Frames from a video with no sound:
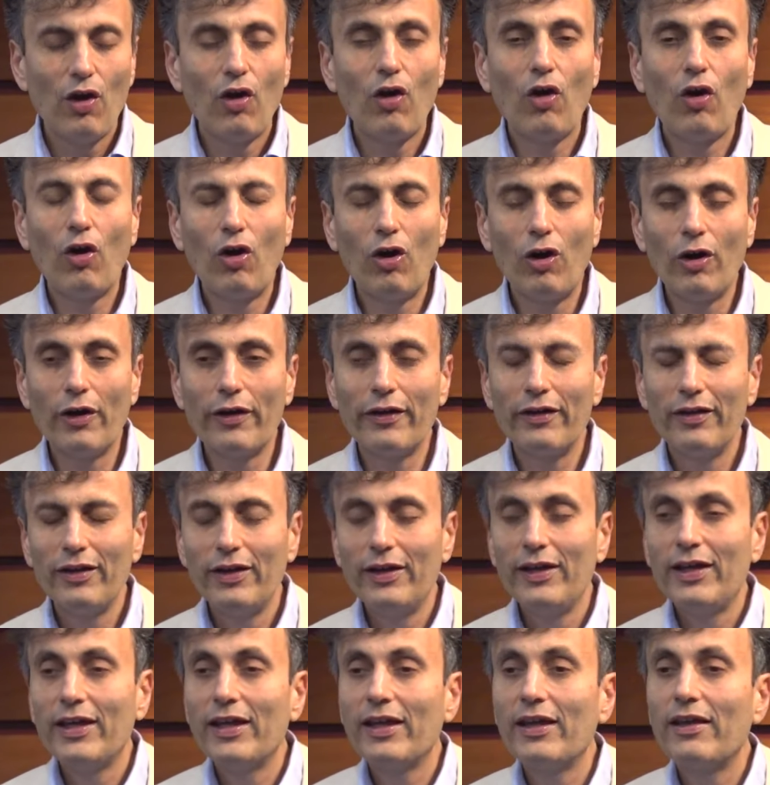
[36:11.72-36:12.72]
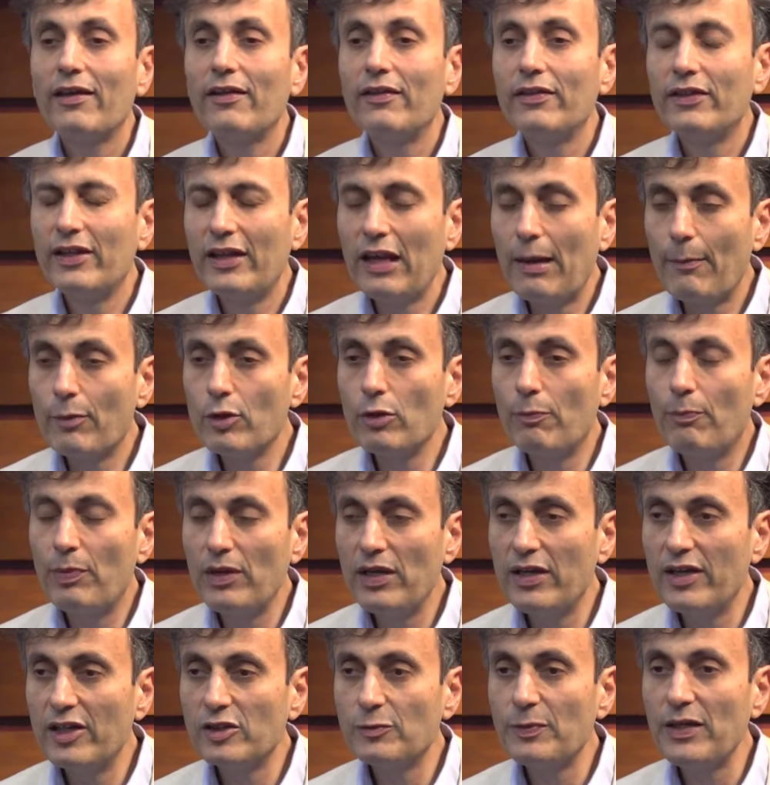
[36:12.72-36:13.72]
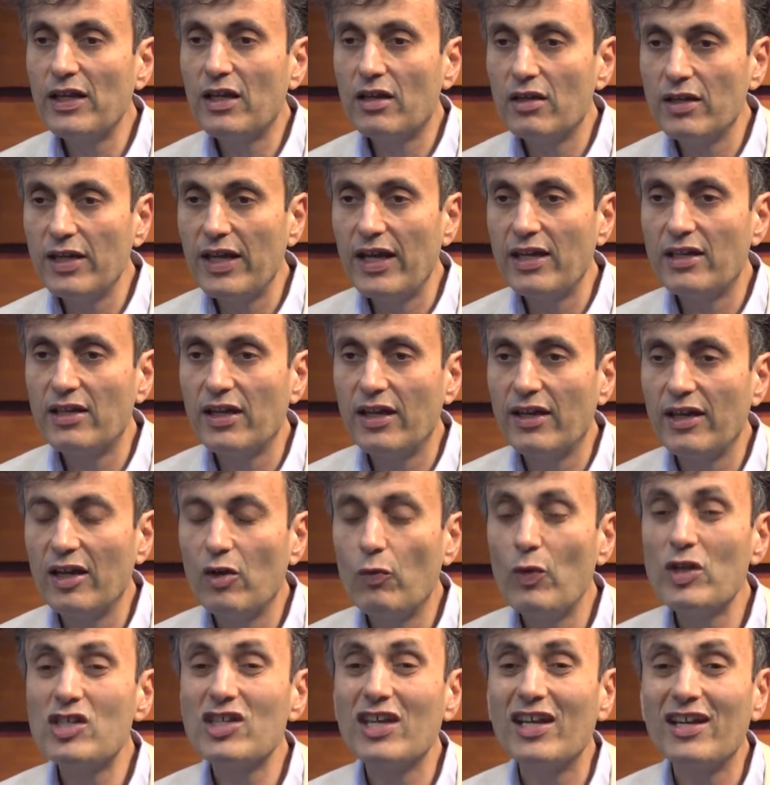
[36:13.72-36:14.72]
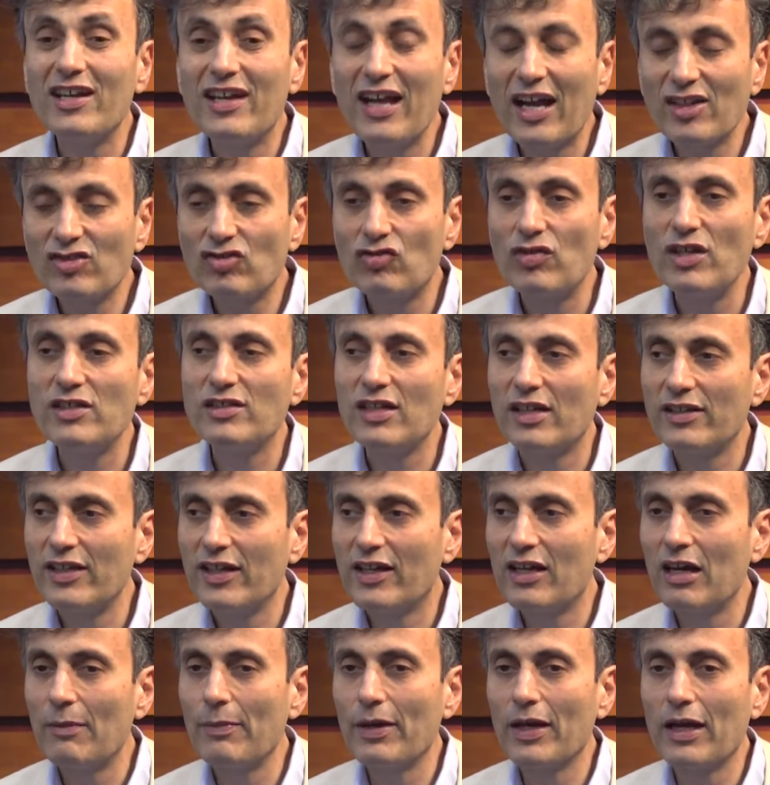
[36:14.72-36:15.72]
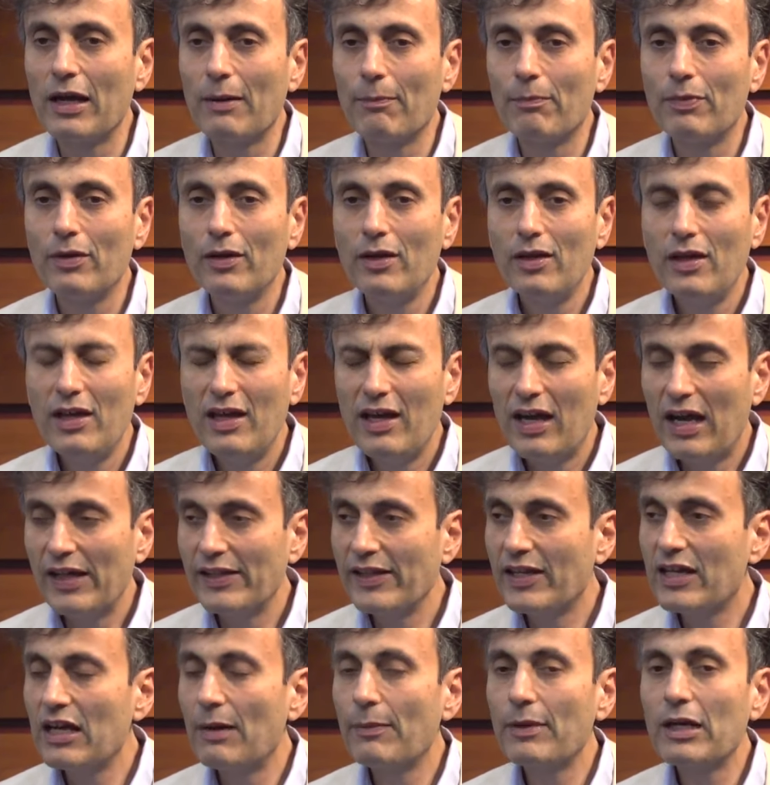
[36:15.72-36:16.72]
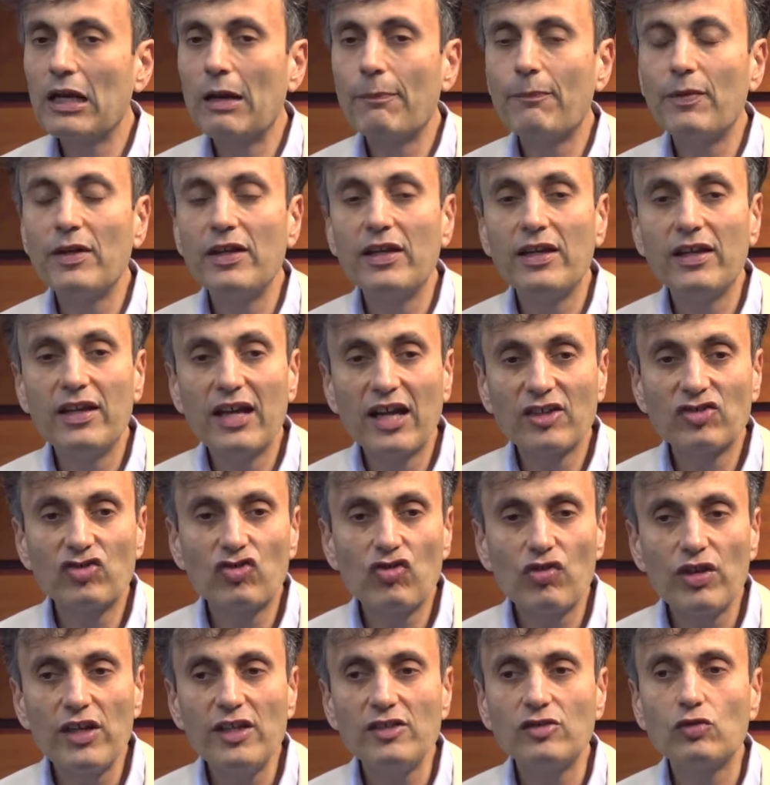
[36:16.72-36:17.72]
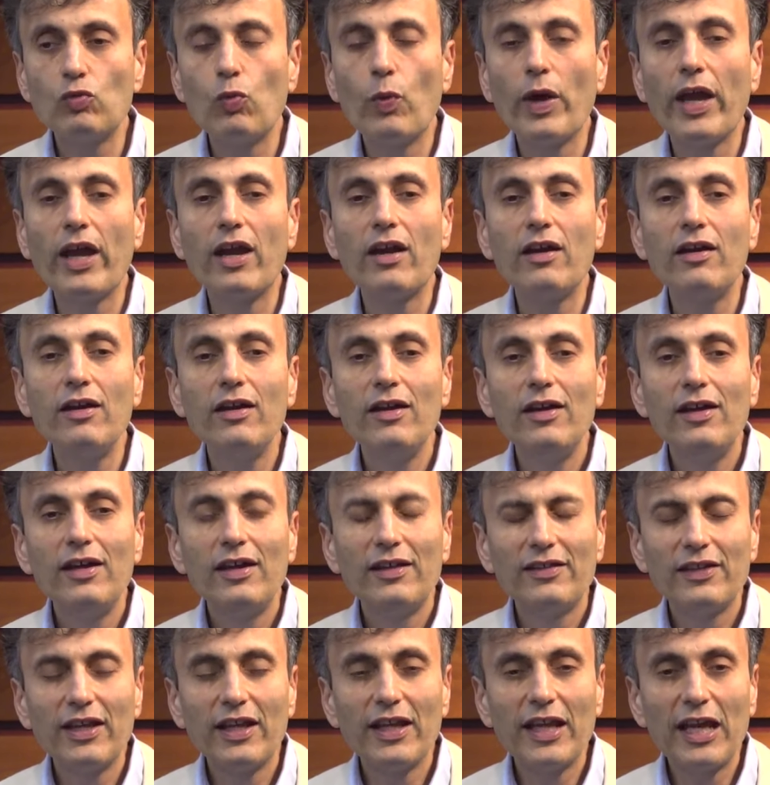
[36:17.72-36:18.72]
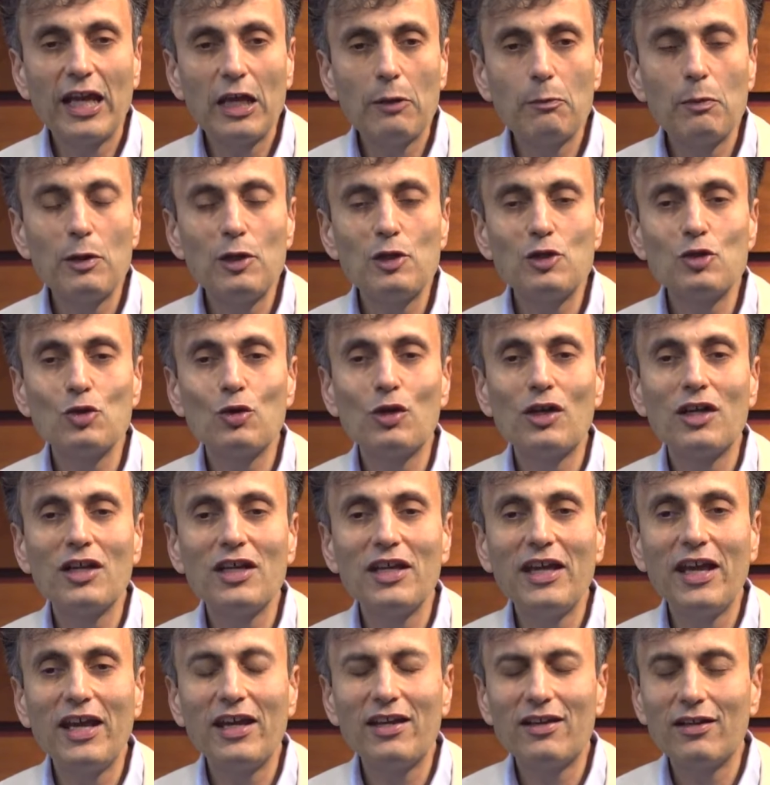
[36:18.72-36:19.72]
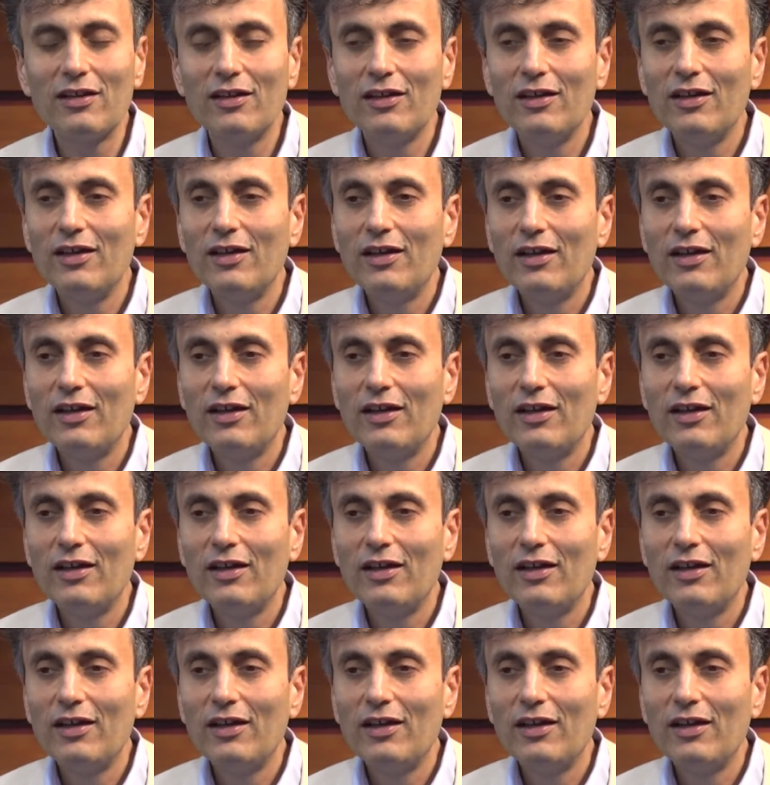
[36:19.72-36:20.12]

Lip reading: or the number of billionaires being created, in which industries are they coming up? Are they coming up in industries where they're able to create